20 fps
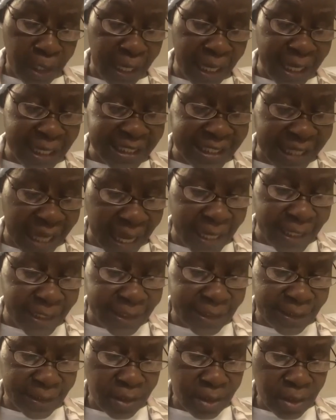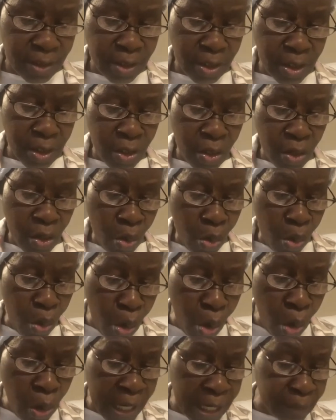It says,
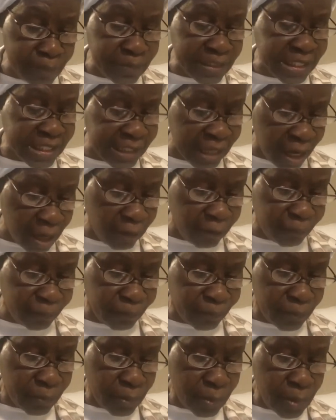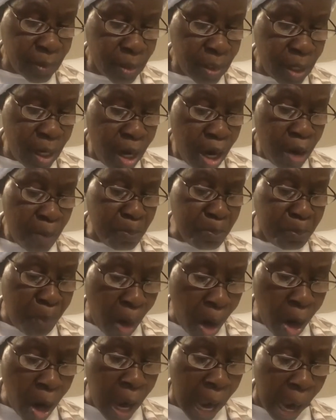who himself
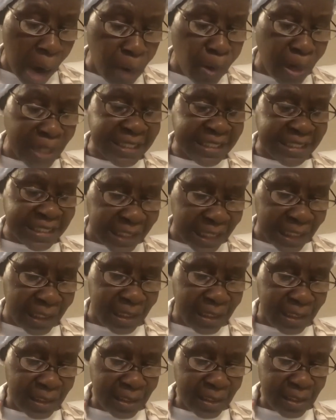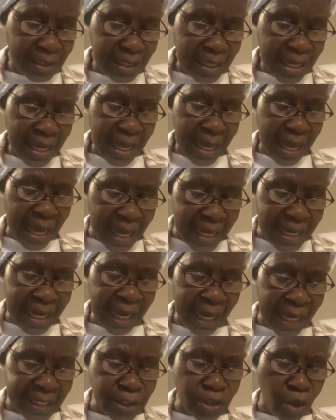bore our sin in
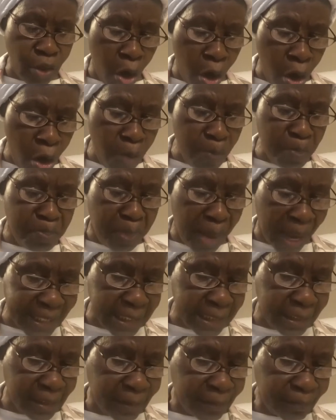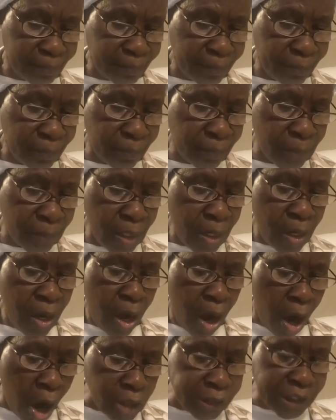his own body
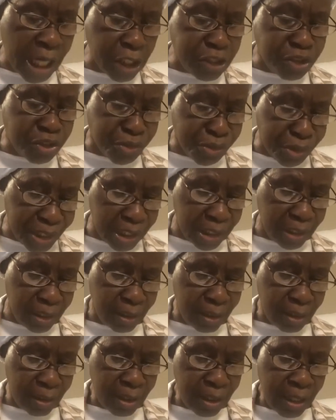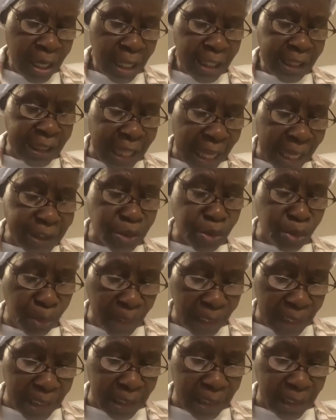on the tree, that
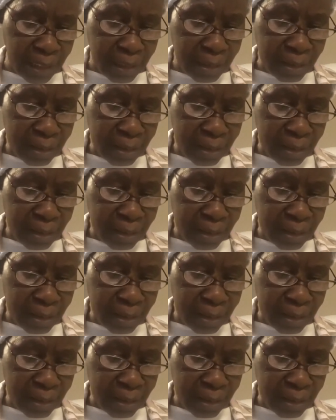we,